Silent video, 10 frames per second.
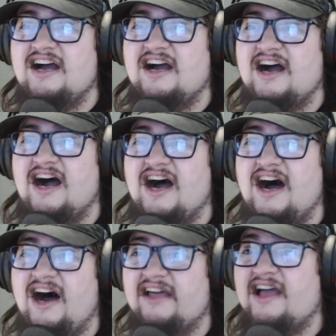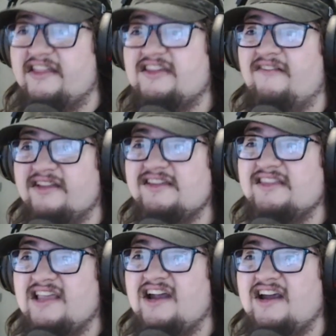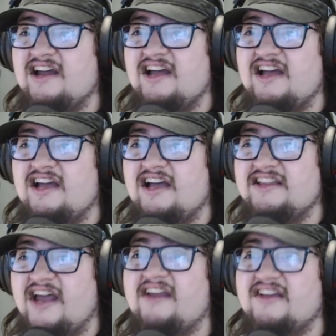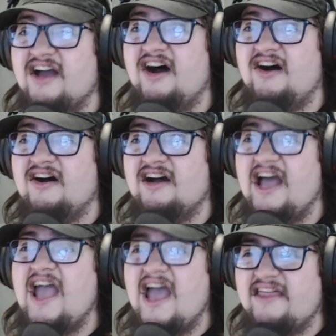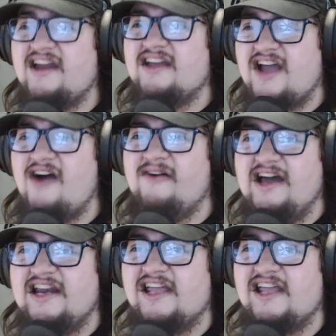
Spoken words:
Oh, yeah, someone's in there. There you go. Hey, there you go, Woody.